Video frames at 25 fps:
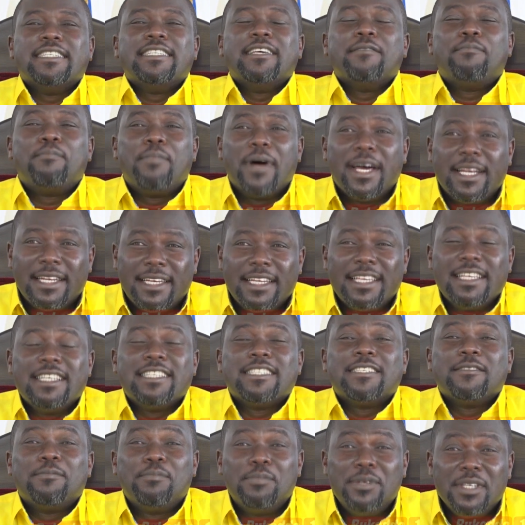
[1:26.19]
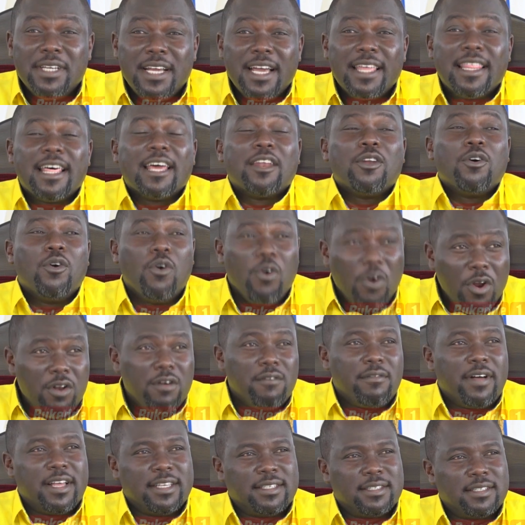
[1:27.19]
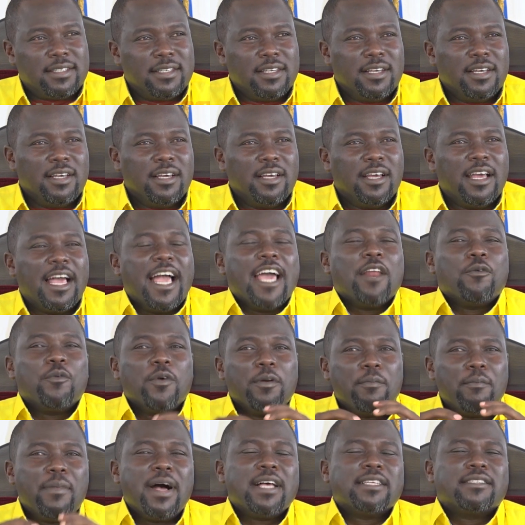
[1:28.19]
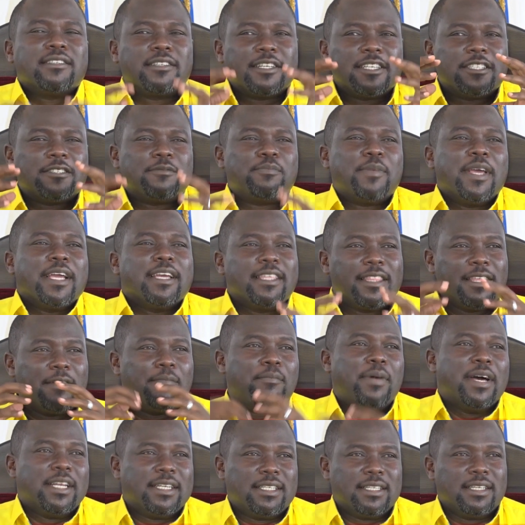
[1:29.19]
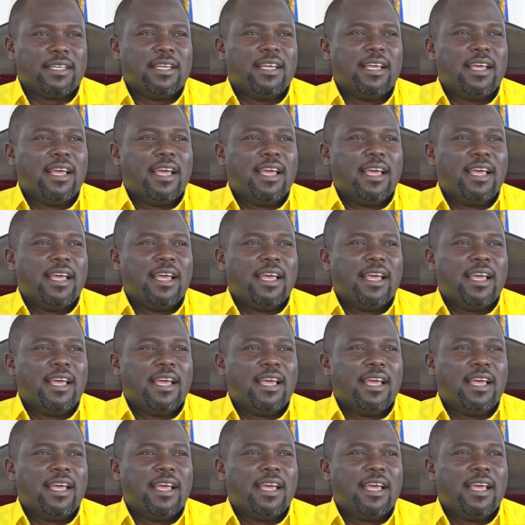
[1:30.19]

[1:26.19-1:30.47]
The party is bigger than all of us, and we must respect the party.